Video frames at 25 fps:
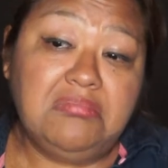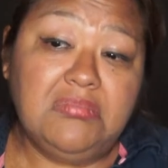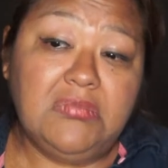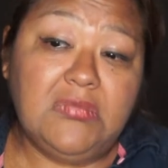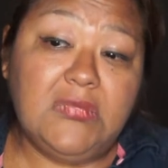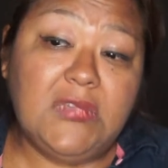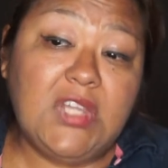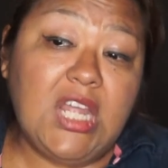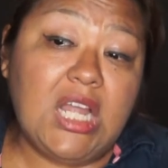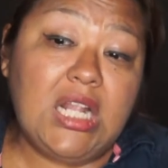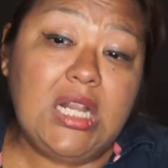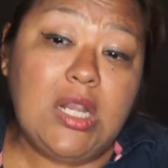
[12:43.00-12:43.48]

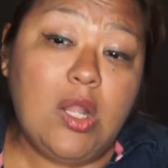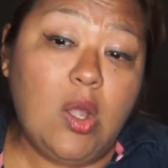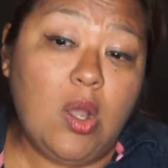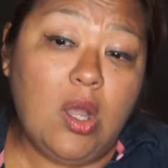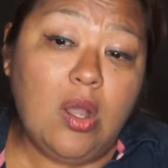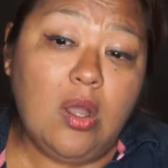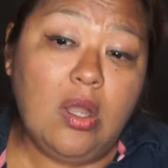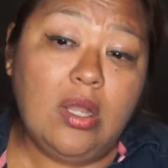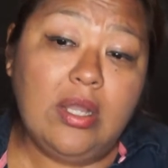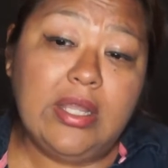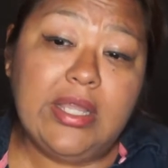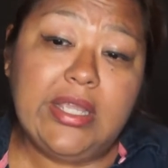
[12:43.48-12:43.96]
the
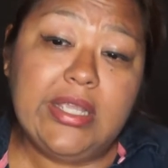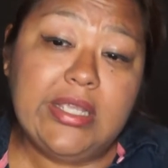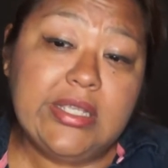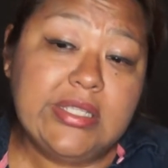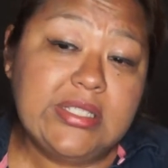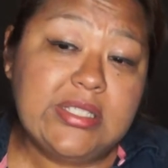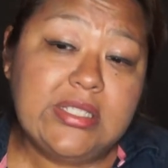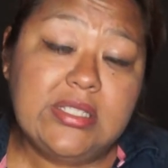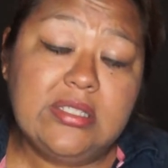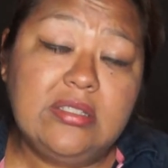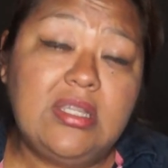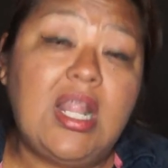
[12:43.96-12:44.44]
law
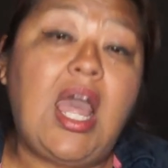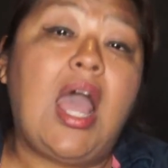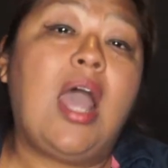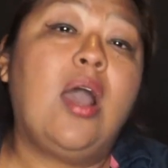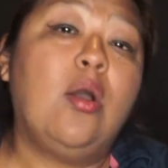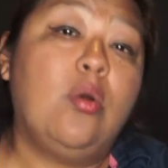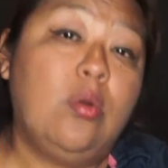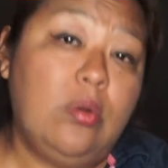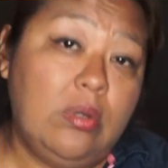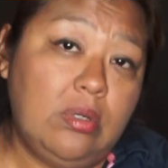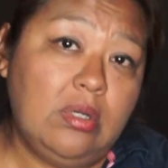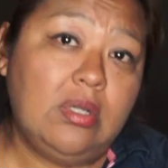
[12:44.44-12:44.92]
is
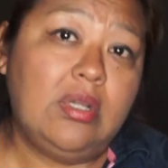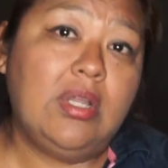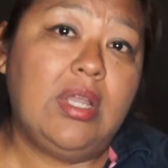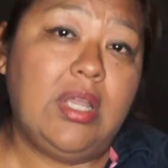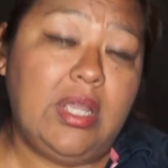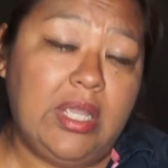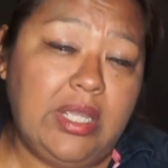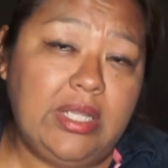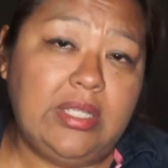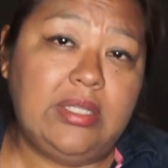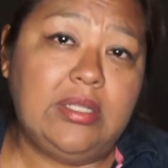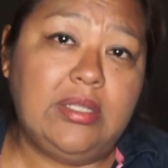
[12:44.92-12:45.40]
now
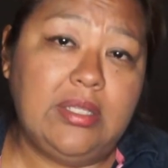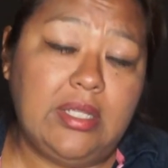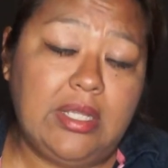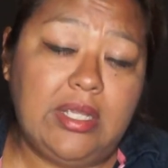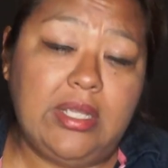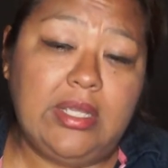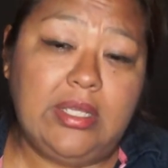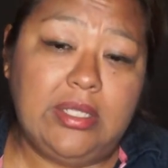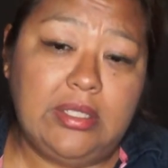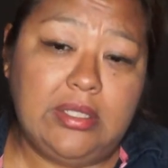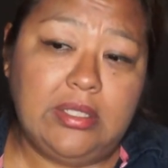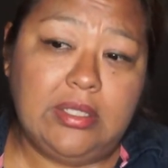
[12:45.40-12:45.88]
in
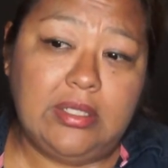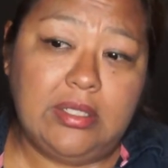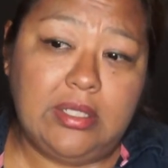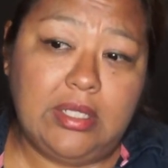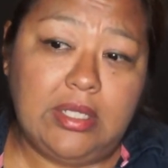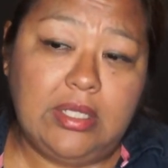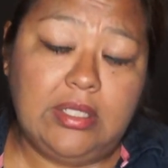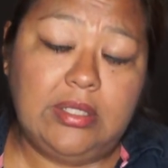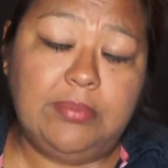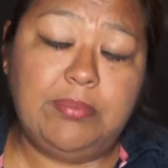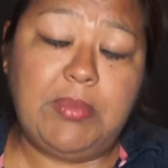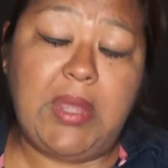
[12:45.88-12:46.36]

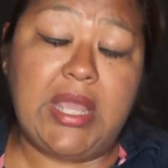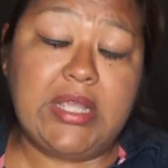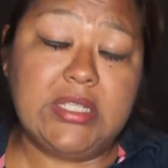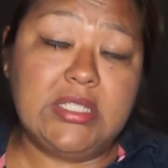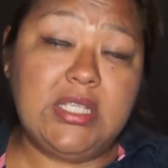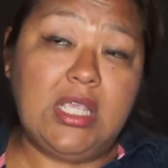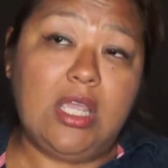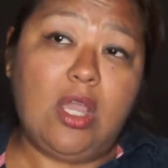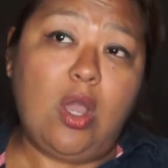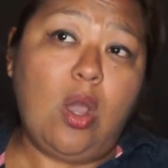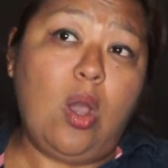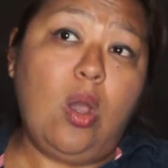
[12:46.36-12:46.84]

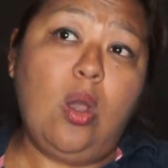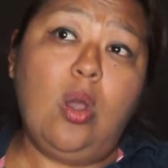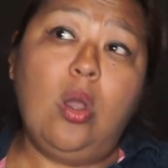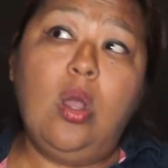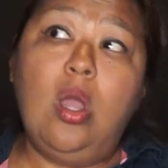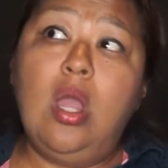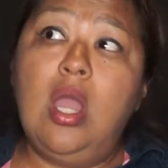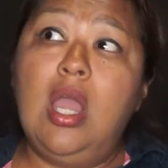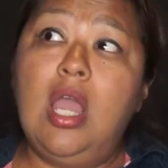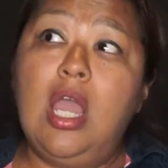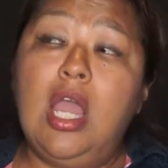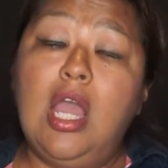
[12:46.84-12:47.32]
Mexico,
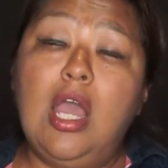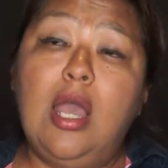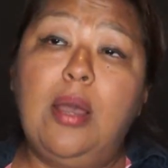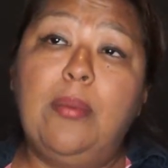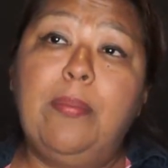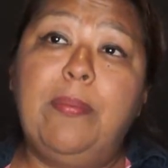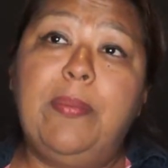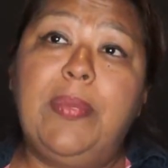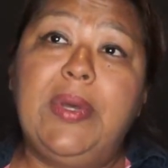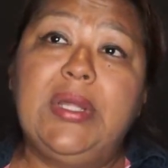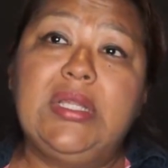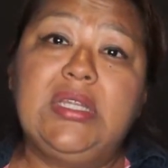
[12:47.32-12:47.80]

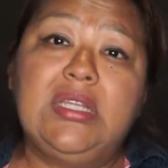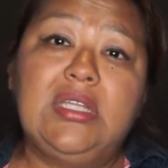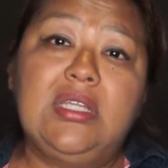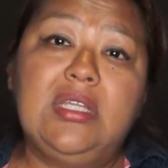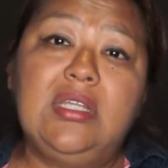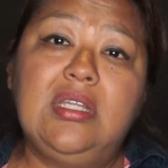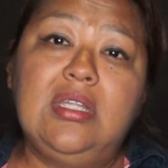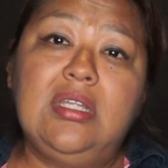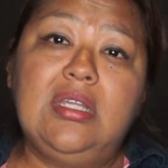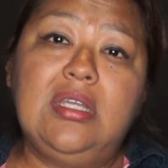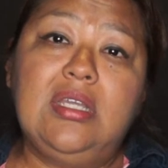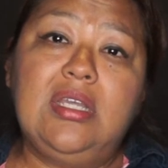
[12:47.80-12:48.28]
but
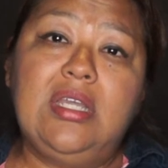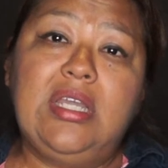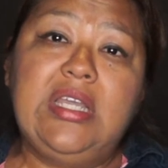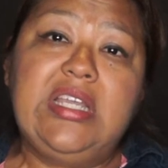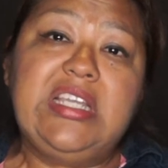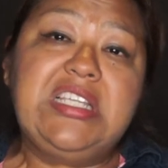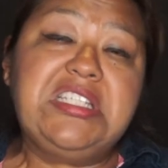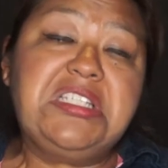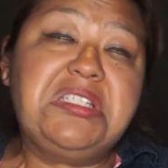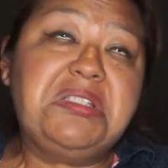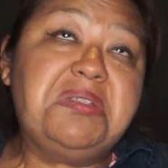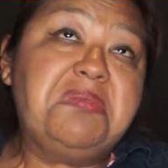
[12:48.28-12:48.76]

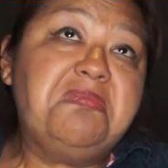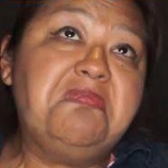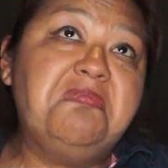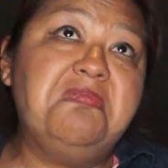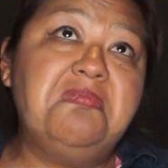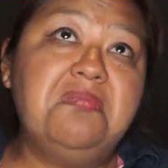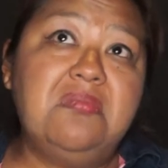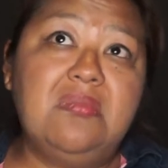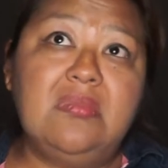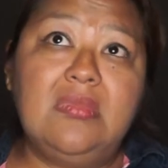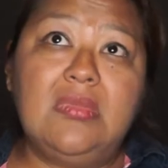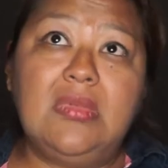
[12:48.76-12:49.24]
it's
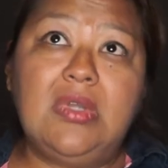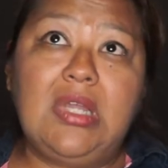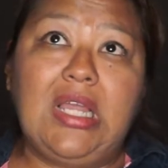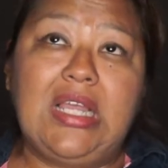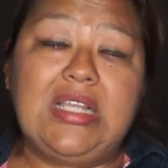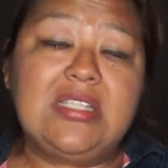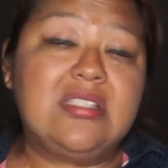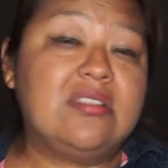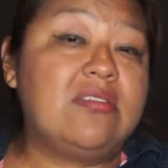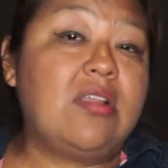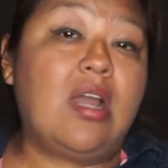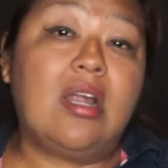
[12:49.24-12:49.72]

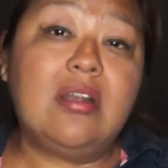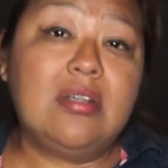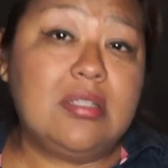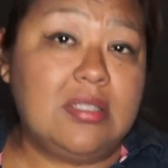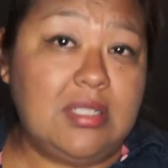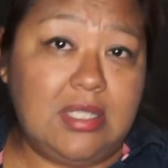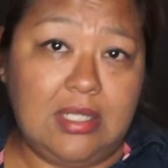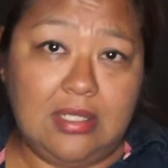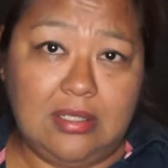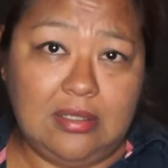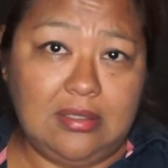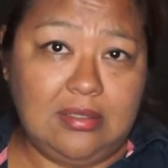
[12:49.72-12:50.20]

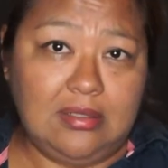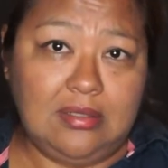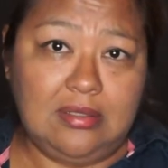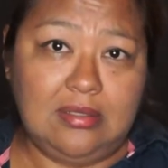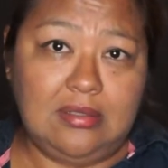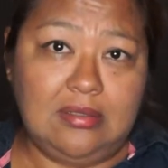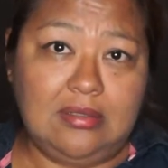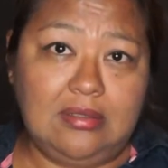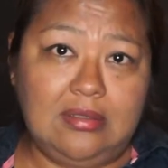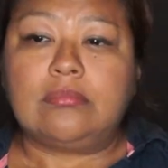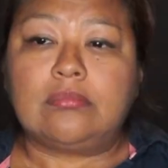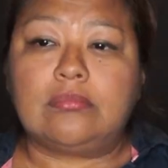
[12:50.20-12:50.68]
starting.
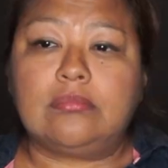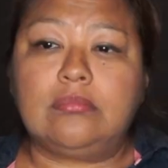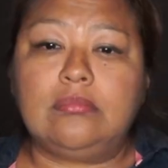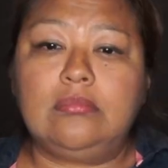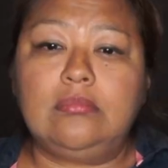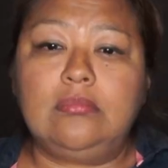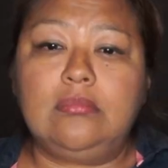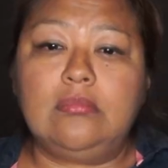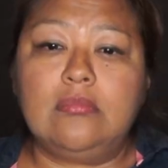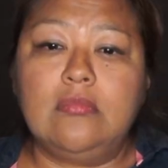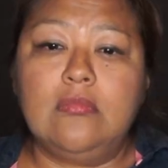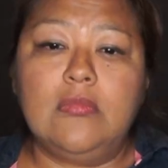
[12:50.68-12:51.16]

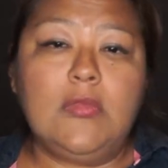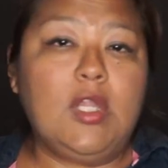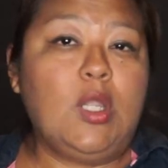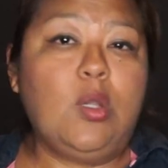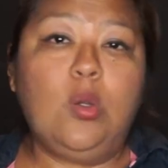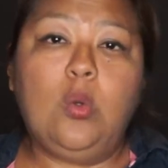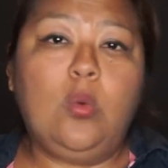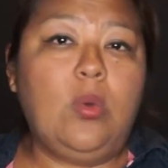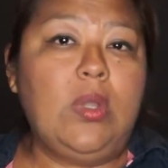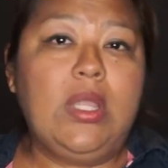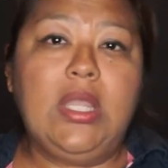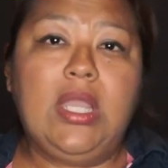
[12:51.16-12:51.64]

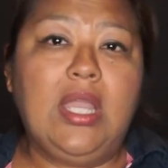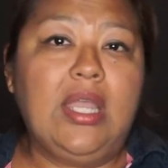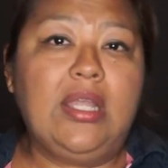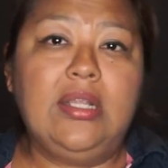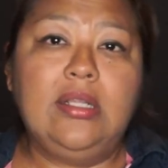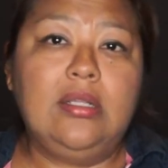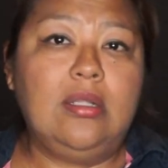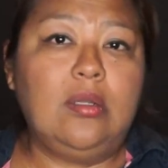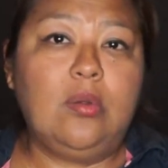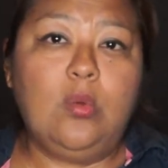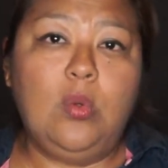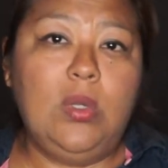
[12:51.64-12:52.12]
We can